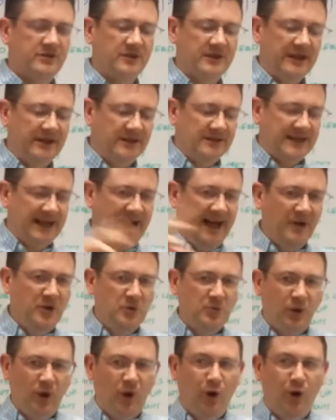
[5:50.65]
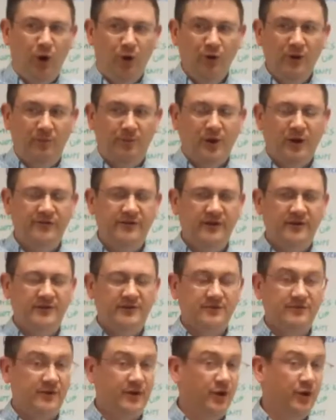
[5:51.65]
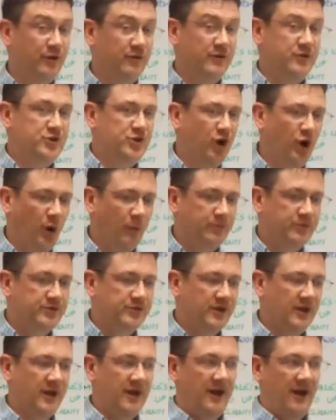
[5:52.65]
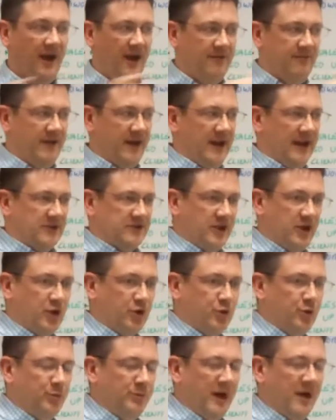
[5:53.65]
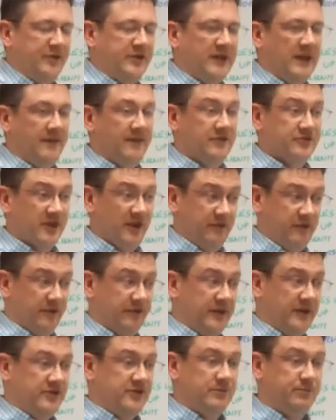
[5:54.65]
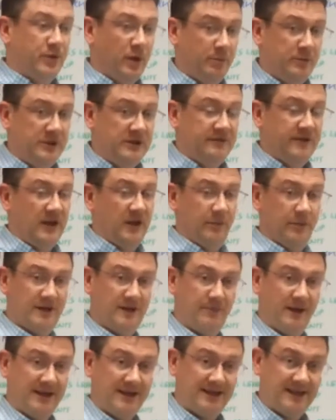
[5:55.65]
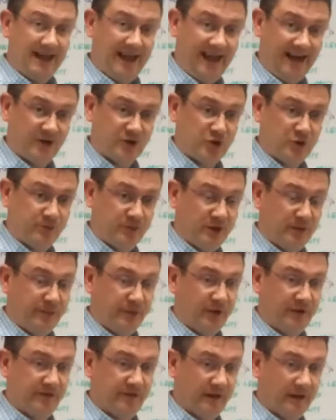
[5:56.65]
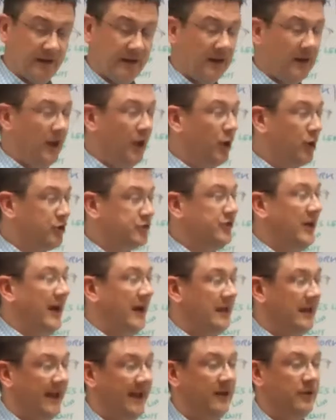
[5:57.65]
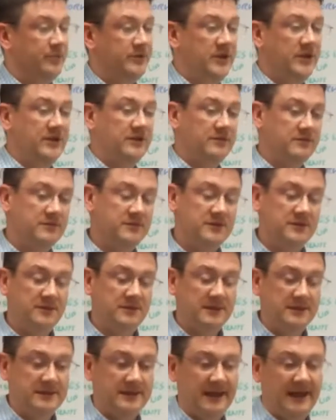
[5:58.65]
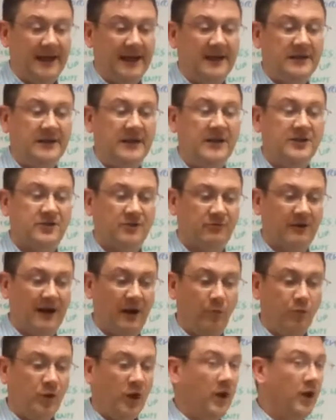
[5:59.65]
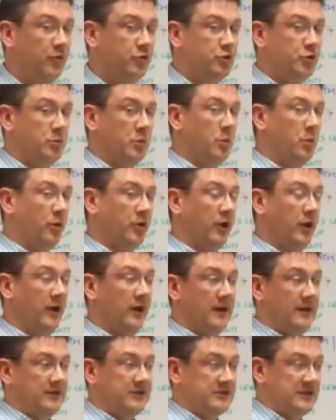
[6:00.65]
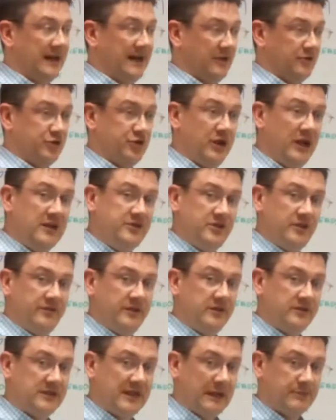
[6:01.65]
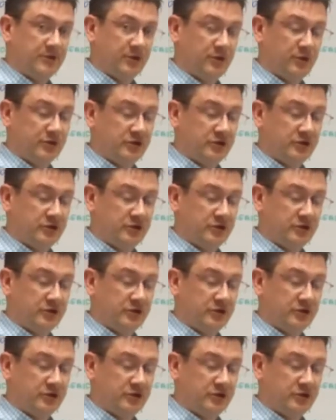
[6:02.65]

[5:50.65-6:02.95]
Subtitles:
is get it to add up all the profit for all the jobs and then actually group that together and say, for this property developer you're making X number of profit. Because that'll help you get ideas around, do we want to start chasing these types of